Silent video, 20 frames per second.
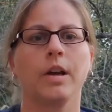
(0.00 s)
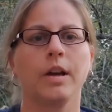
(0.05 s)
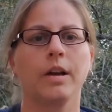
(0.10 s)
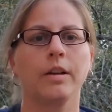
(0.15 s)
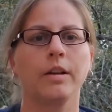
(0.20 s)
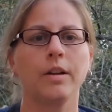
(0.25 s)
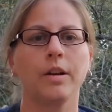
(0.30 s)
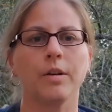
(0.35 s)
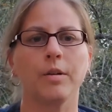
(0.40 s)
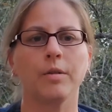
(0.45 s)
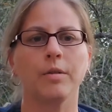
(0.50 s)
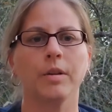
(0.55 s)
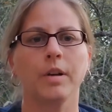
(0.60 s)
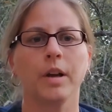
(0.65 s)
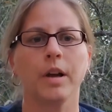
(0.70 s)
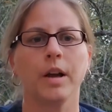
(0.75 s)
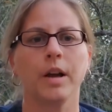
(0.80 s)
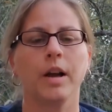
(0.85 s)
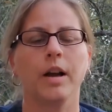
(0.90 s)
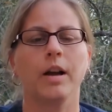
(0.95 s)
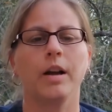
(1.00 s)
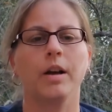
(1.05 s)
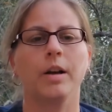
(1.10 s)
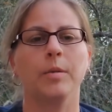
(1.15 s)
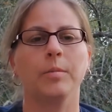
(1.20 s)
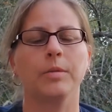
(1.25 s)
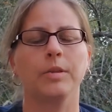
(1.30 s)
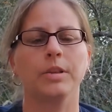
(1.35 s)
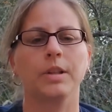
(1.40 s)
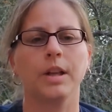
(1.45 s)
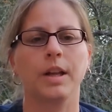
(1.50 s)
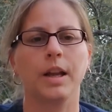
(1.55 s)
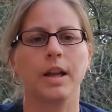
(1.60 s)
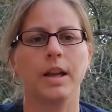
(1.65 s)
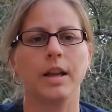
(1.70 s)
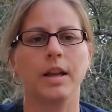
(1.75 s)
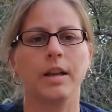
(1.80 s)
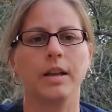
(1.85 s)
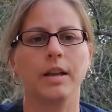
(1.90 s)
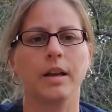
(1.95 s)
Hello.
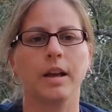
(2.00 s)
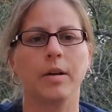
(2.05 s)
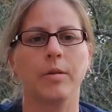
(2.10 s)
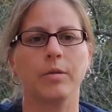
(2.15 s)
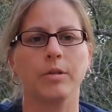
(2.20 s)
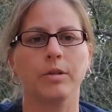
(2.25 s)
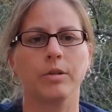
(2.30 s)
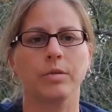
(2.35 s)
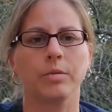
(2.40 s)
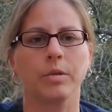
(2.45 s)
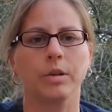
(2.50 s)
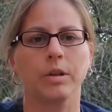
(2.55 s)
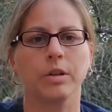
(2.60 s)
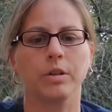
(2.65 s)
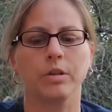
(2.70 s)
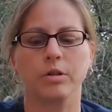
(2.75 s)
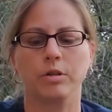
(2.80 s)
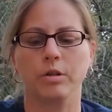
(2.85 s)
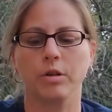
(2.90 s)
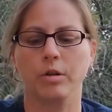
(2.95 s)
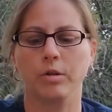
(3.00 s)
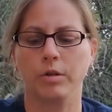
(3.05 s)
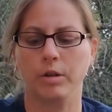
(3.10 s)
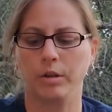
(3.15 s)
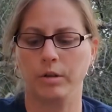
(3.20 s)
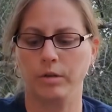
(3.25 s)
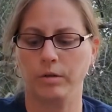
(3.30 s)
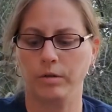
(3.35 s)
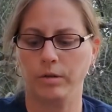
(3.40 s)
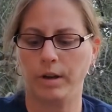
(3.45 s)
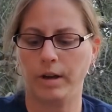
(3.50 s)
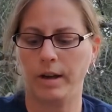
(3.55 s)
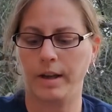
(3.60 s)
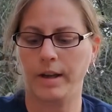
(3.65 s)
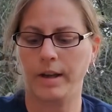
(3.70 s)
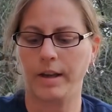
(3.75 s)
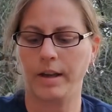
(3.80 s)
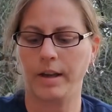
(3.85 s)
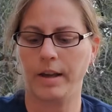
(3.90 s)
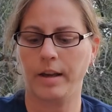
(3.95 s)
Today I just wanted to show you,
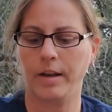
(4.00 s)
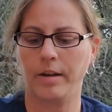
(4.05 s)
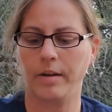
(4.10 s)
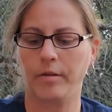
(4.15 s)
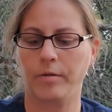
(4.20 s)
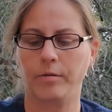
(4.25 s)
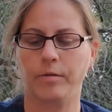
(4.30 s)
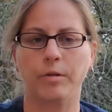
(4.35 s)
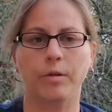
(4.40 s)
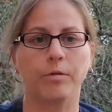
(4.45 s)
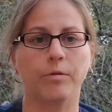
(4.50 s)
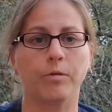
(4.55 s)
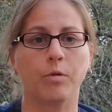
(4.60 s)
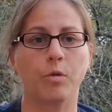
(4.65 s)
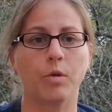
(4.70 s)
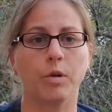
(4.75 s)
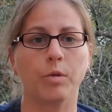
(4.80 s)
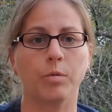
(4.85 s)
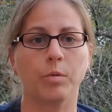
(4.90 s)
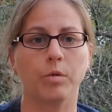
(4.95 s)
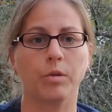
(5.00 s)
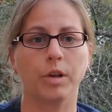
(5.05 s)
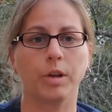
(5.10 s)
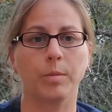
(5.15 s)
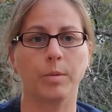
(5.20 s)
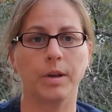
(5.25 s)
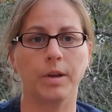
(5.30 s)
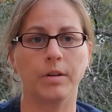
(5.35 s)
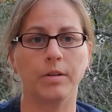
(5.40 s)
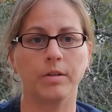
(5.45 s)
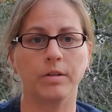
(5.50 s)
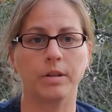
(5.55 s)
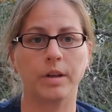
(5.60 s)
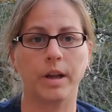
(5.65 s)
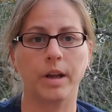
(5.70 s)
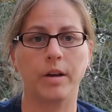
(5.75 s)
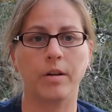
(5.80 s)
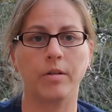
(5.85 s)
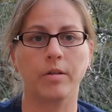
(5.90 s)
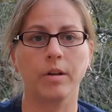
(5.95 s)
I have 4 woolly bears
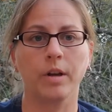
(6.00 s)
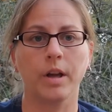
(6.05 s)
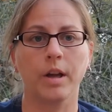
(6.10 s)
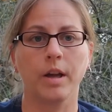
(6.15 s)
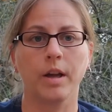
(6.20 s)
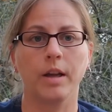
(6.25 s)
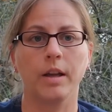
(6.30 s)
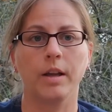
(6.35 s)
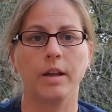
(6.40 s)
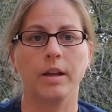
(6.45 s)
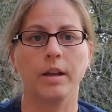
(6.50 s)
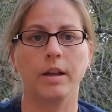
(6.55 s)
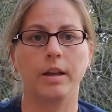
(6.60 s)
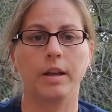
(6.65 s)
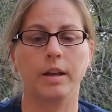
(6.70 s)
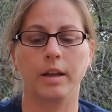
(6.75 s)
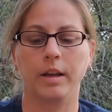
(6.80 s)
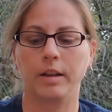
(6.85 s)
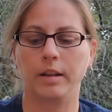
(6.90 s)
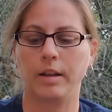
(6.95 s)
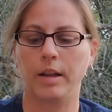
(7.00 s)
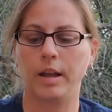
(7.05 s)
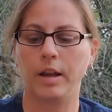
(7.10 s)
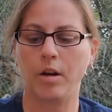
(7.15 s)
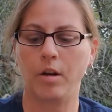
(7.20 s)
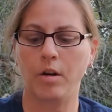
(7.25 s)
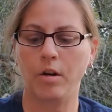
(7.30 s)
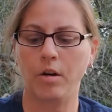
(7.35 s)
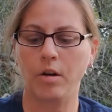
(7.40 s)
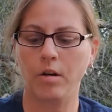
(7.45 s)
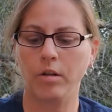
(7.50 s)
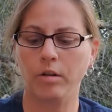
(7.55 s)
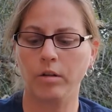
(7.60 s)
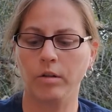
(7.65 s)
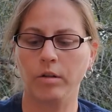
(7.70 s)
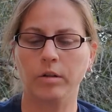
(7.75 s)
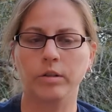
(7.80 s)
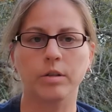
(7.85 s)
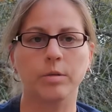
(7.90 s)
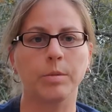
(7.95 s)
now, and they all
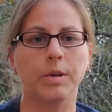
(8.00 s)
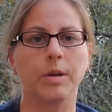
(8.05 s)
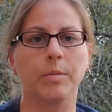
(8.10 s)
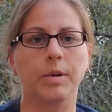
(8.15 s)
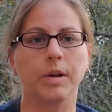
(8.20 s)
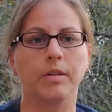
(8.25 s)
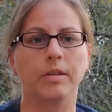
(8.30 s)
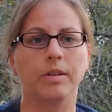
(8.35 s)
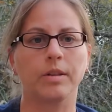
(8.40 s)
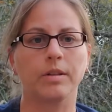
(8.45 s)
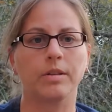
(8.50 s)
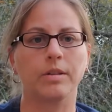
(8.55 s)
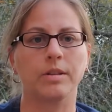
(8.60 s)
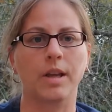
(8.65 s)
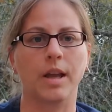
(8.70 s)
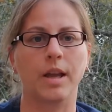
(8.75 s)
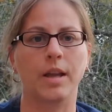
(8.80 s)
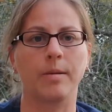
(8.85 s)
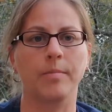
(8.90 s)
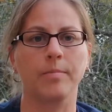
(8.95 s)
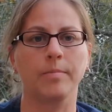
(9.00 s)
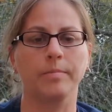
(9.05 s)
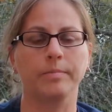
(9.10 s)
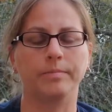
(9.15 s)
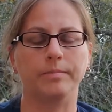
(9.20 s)
look to be about the same.